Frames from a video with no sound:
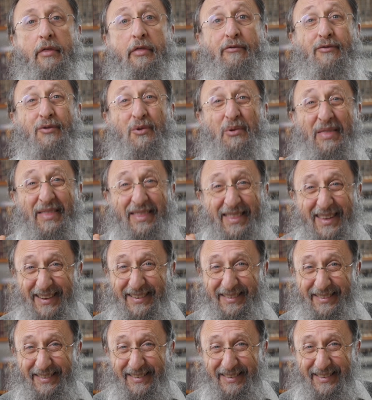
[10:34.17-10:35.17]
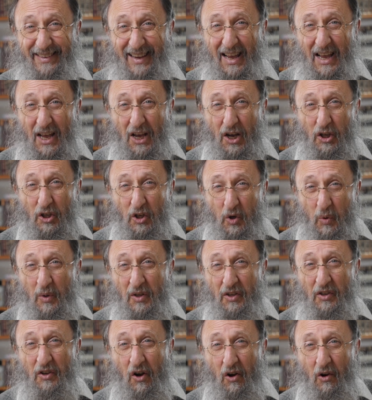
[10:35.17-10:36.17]
Through this you
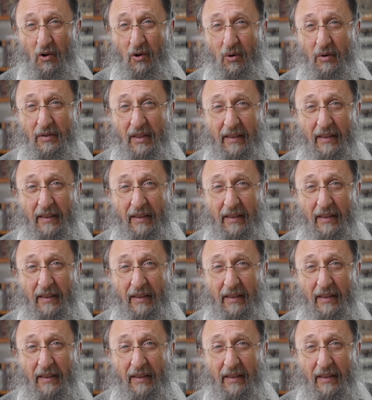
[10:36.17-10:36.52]
will know